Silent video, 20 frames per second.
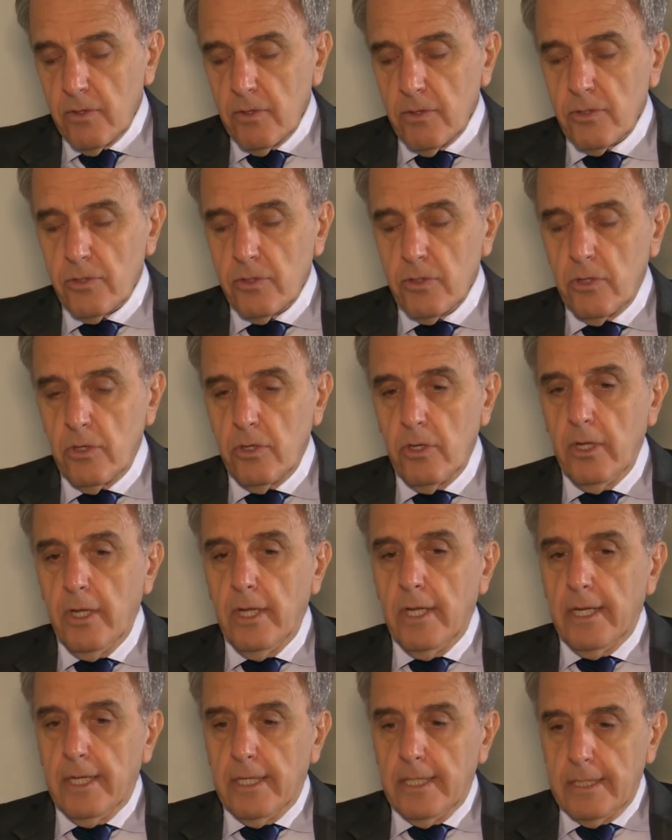also,
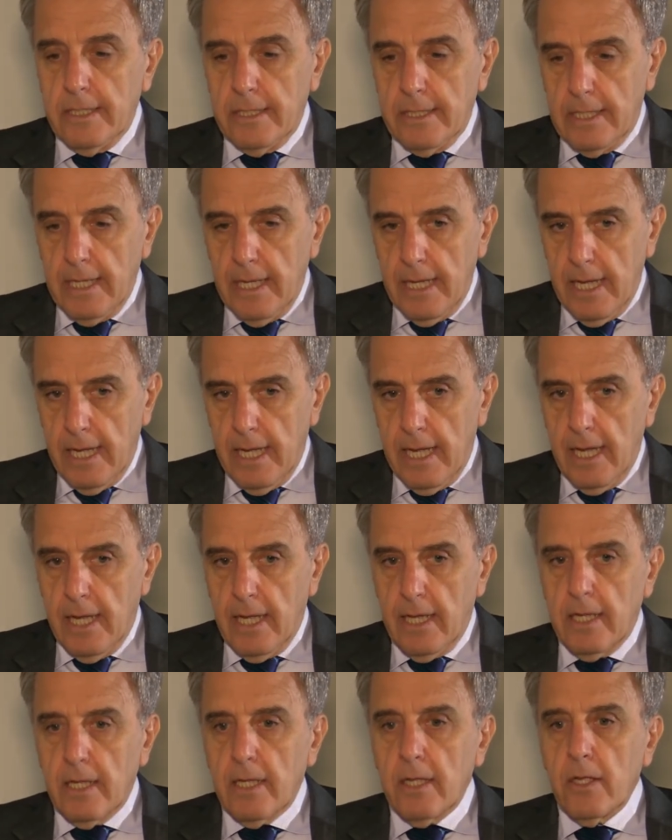
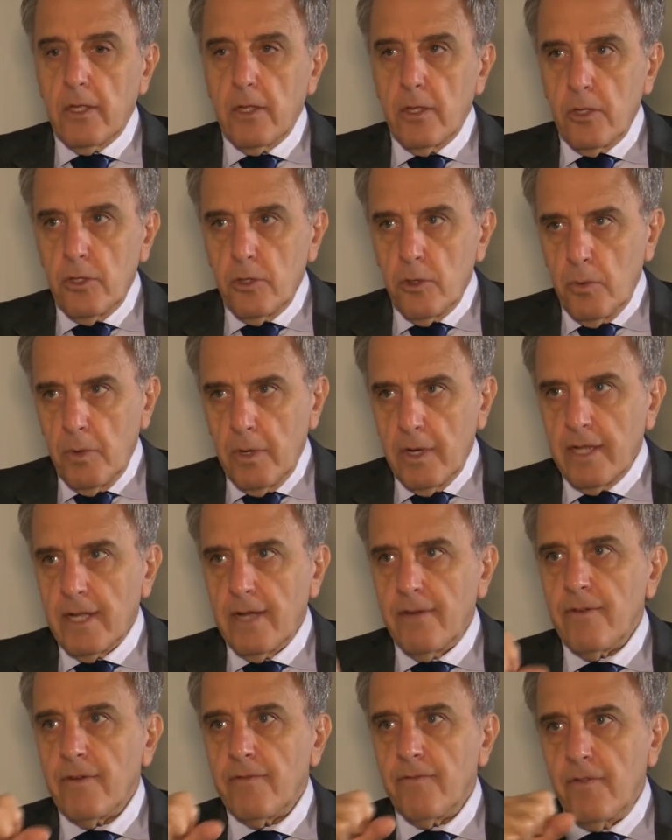then you will
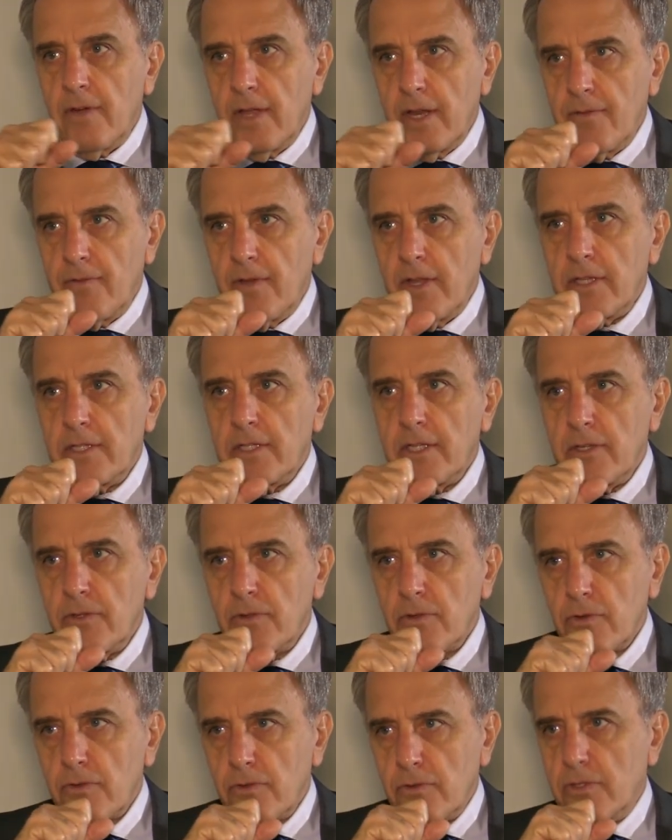have a very, very
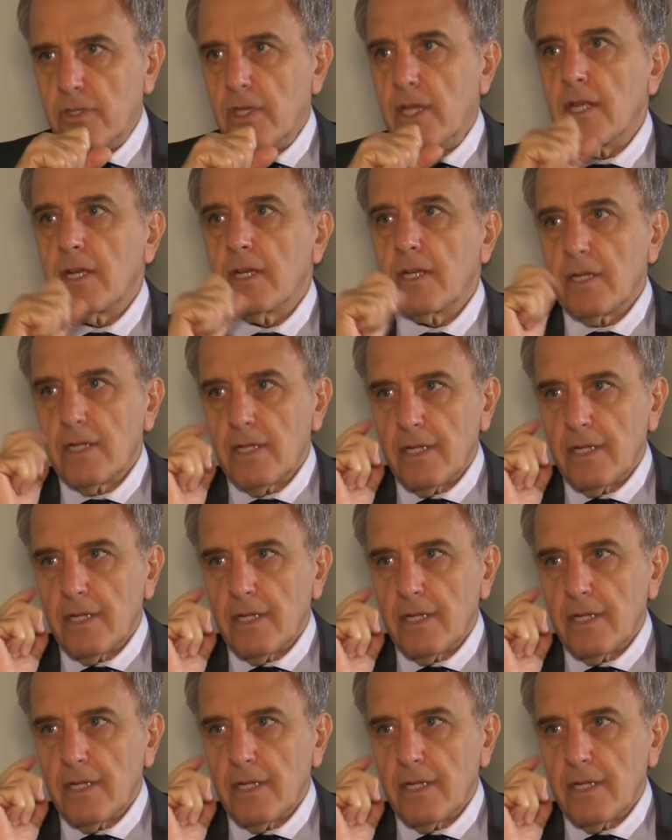serious mm. concern.